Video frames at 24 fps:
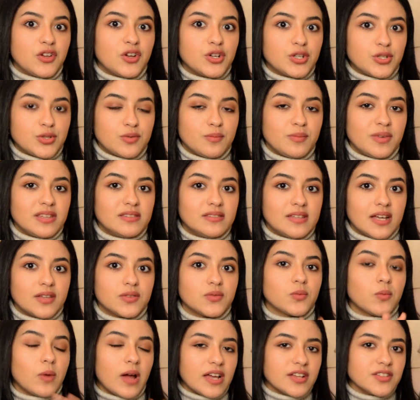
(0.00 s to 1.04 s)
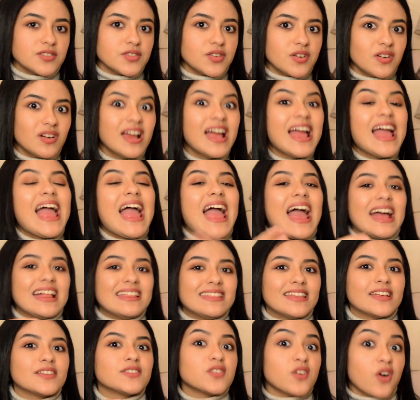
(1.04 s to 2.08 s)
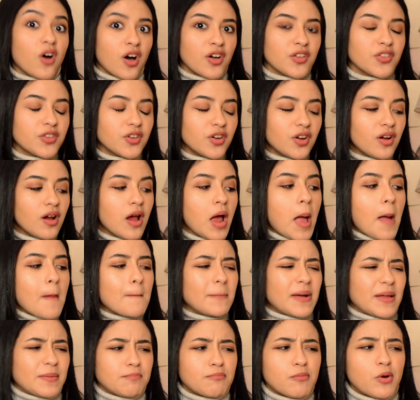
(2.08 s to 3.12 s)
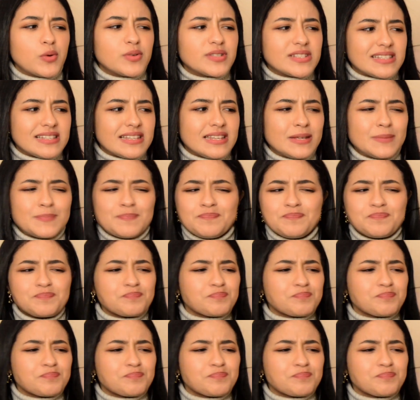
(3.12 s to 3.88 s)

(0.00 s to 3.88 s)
her to be that writer and that author, but mostly